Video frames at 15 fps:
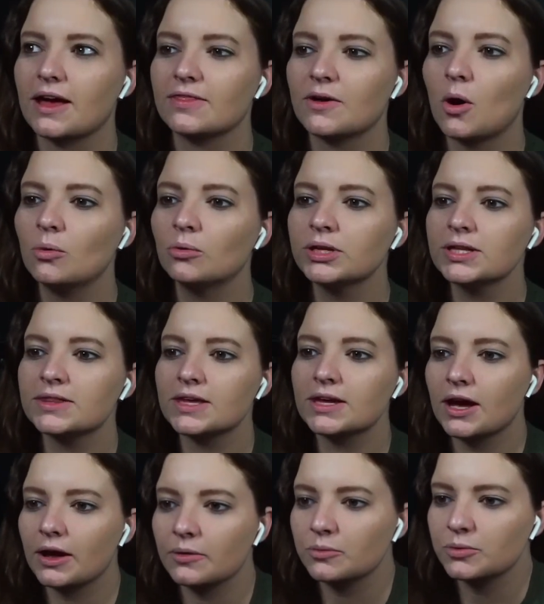The only thing
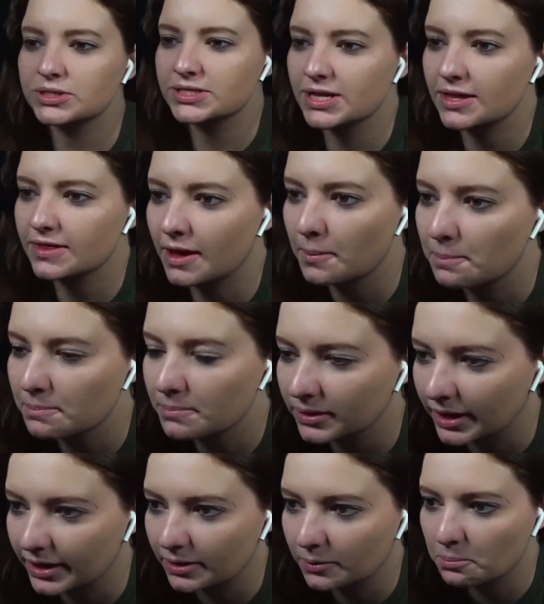I would say that
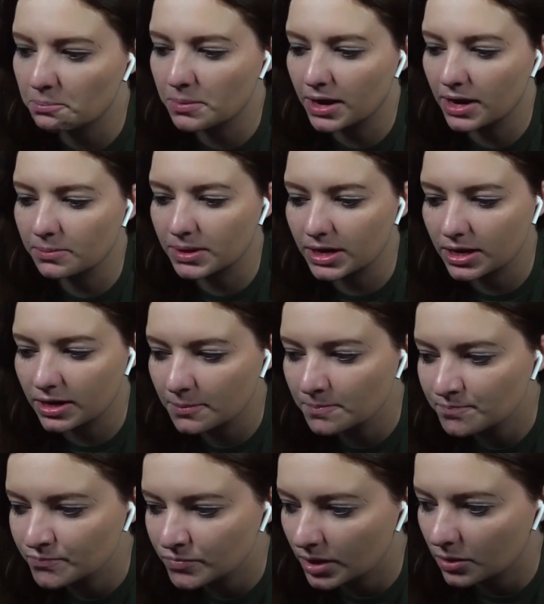like maybe
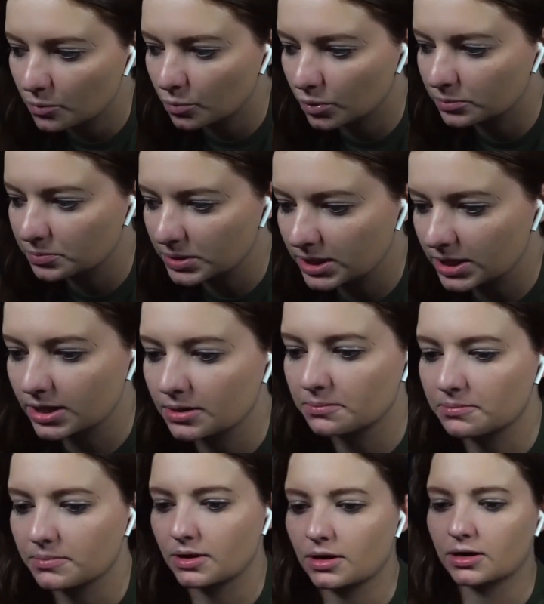would be
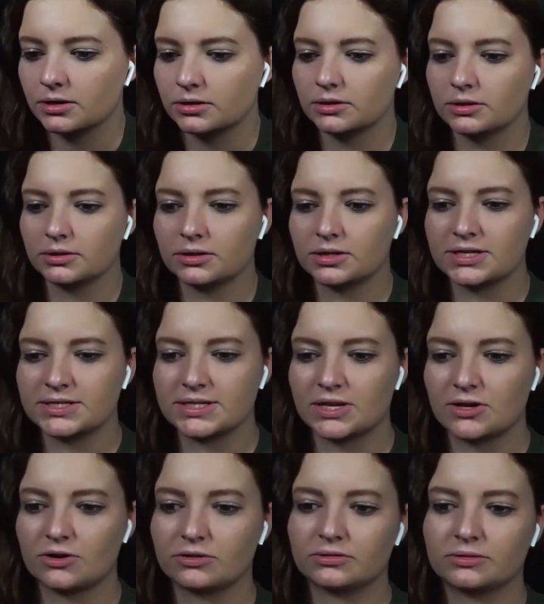
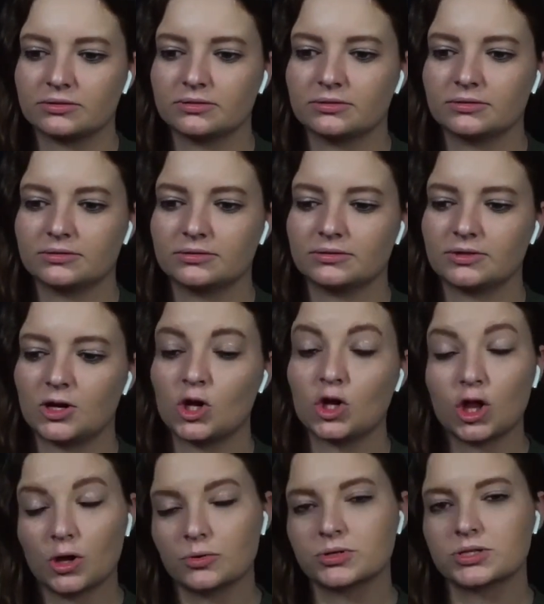considered
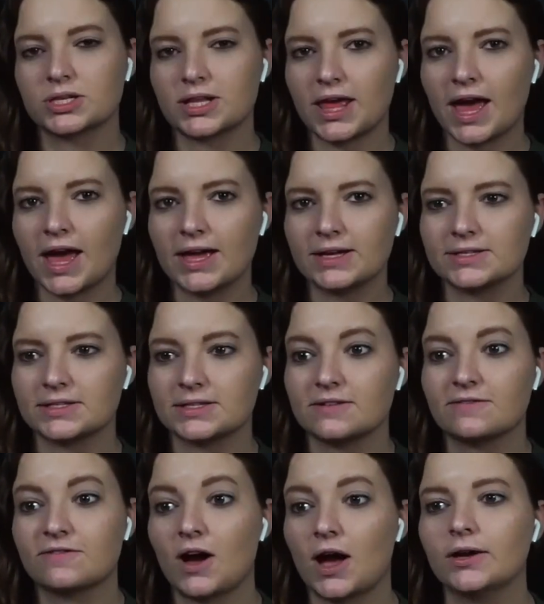close to that is the
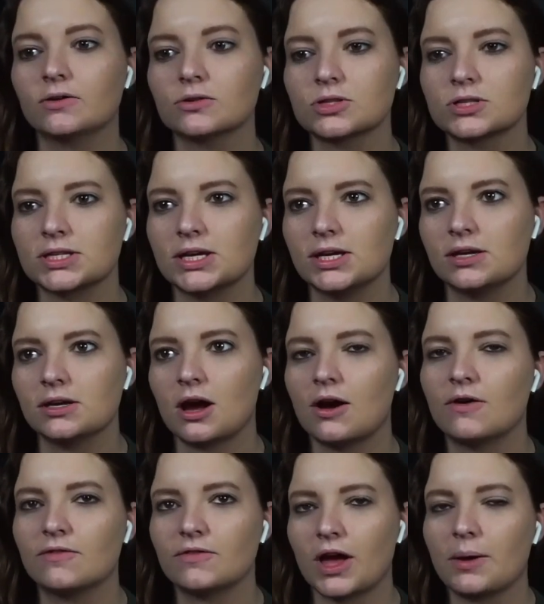final scene
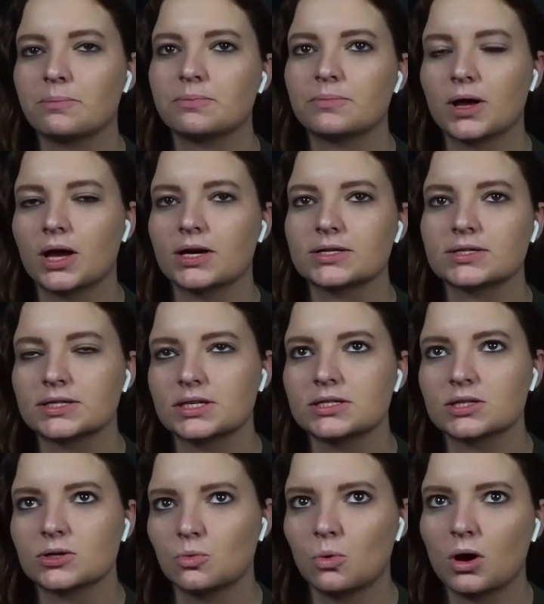of
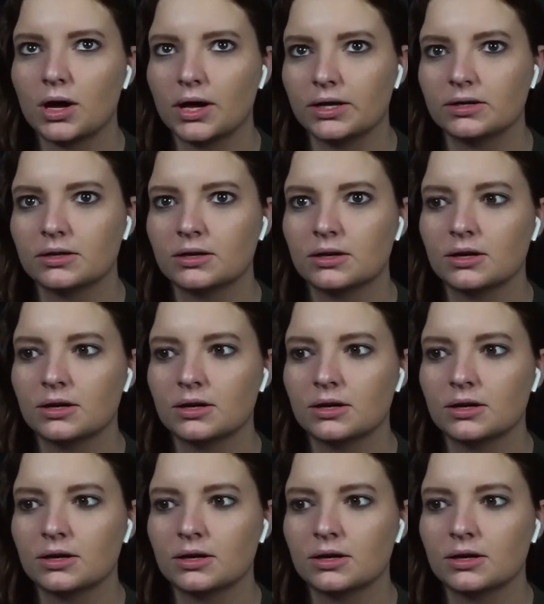season one